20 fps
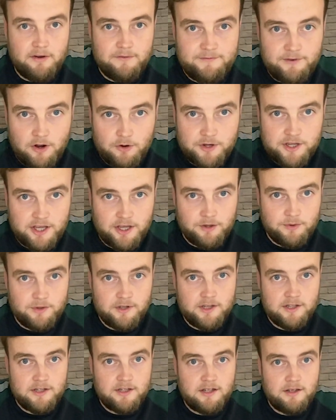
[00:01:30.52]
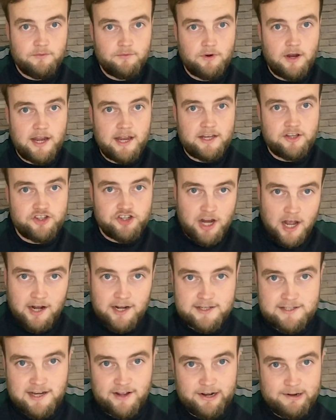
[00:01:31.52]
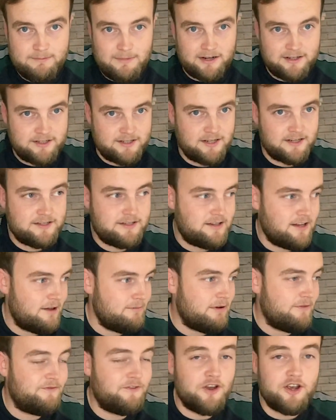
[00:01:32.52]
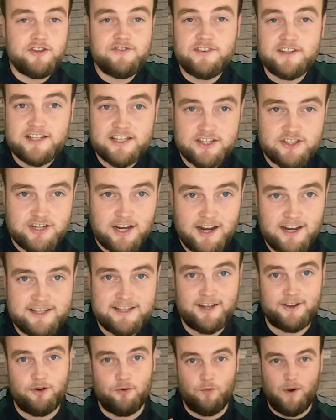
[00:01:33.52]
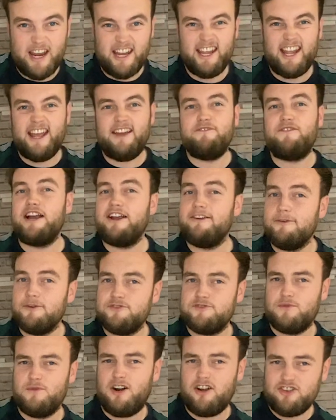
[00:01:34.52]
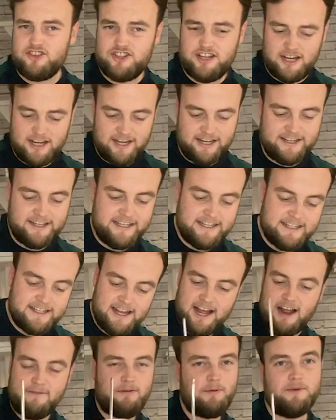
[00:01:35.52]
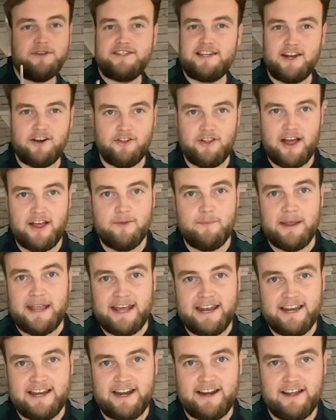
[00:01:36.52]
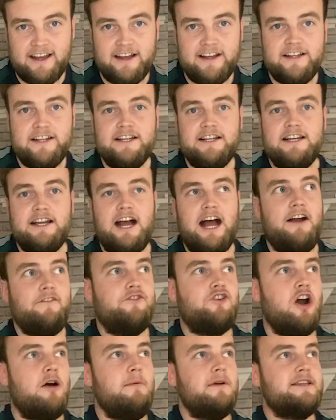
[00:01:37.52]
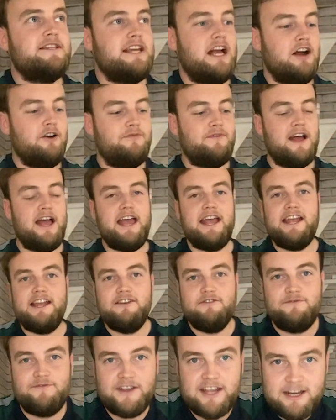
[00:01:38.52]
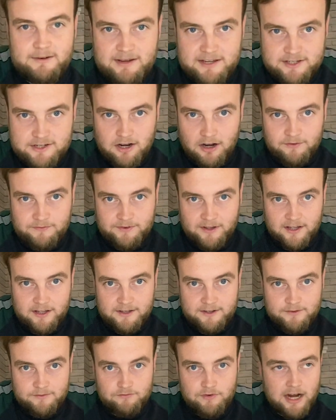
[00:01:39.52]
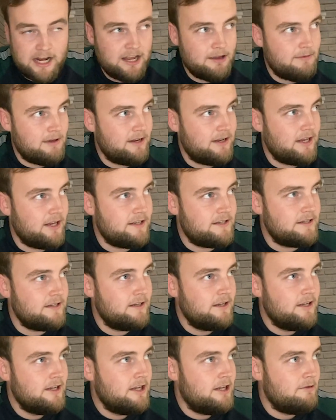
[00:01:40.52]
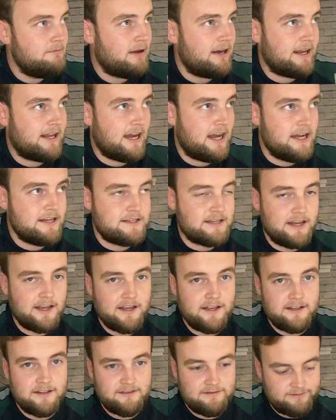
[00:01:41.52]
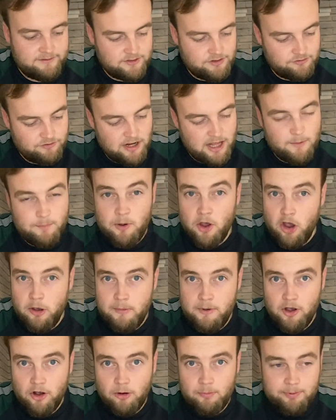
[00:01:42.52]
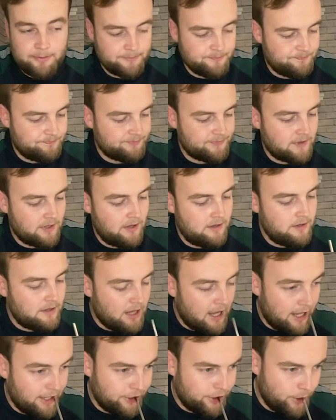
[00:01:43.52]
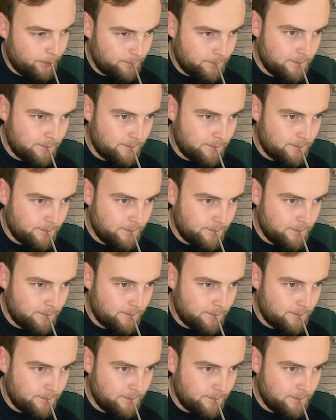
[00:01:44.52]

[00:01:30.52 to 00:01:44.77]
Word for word: Pho Cue in Chinatown in Manchester. My first visit to Chinatown on Wing It. Thank you very much for watching. Uh, I probably said all that at the beginning, hadn't I? I've got myself a Vietnamese coffee recommended by the guys here to really perk me up, and